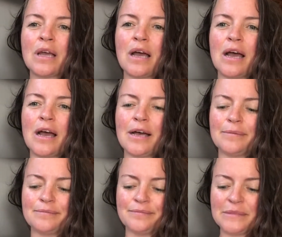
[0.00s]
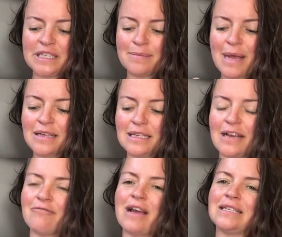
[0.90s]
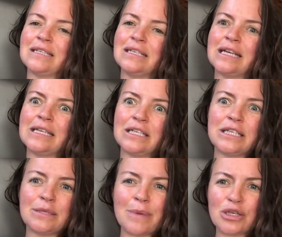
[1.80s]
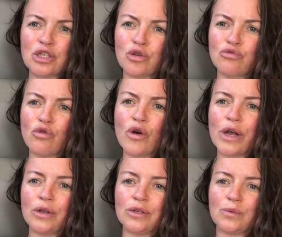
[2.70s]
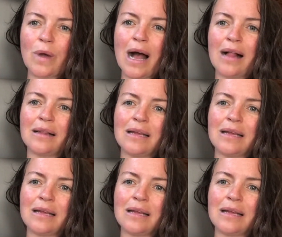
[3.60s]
it smells like resin, and it just smells so royal as well.